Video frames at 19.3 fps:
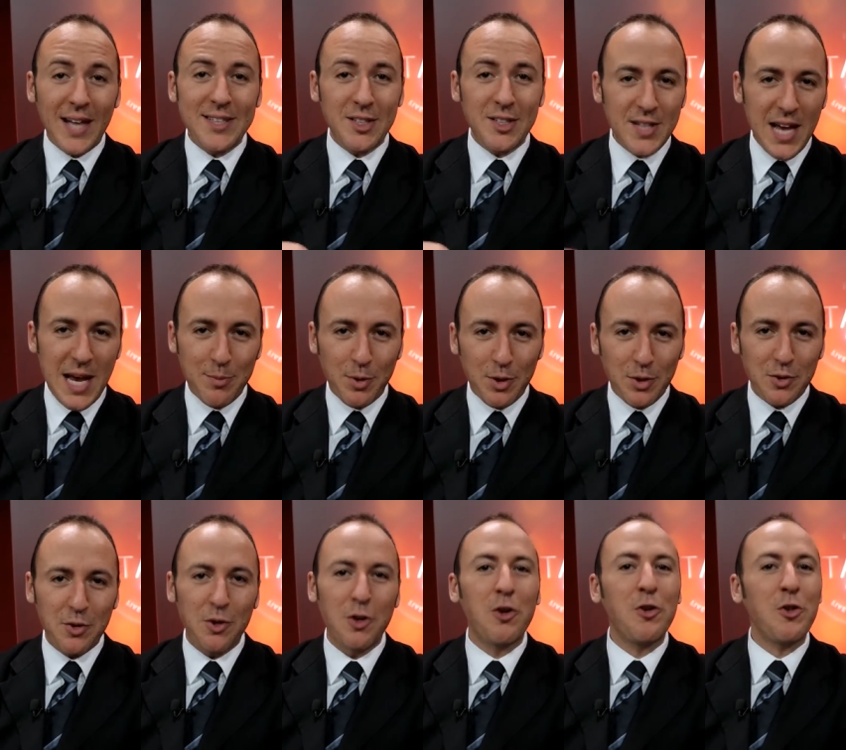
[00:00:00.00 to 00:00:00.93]
at the
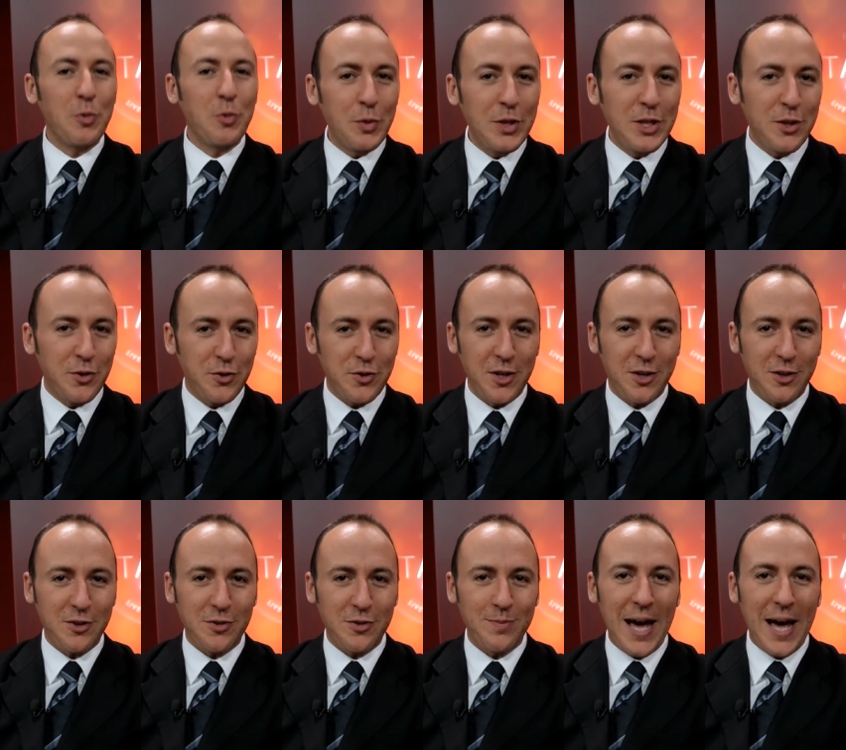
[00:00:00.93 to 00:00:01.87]
table to learn the real
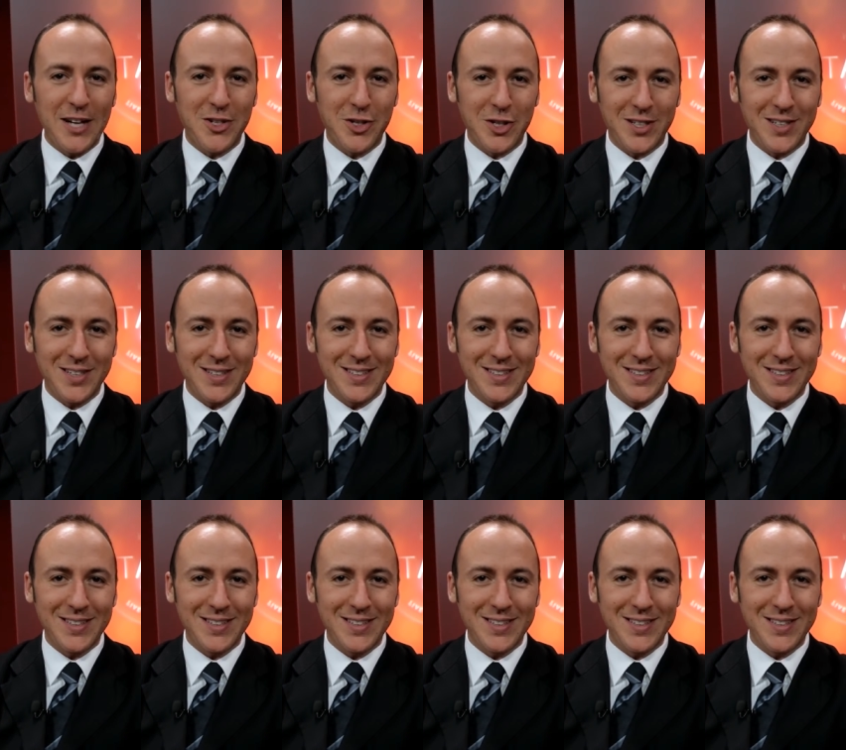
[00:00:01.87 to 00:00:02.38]
secrets of magic.